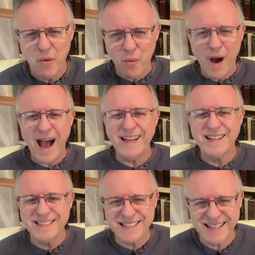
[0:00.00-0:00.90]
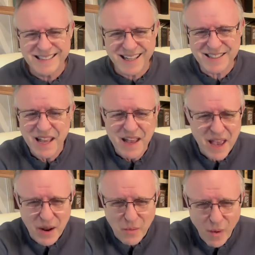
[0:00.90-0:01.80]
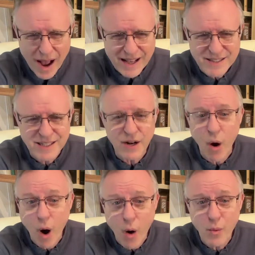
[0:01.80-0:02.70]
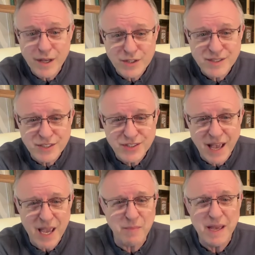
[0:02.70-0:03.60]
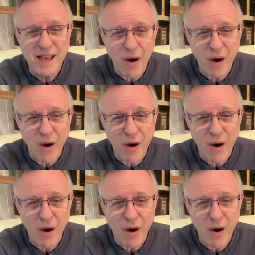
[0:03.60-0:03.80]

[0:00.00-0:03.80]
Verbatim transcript: Why does it exist? And why is it always the same,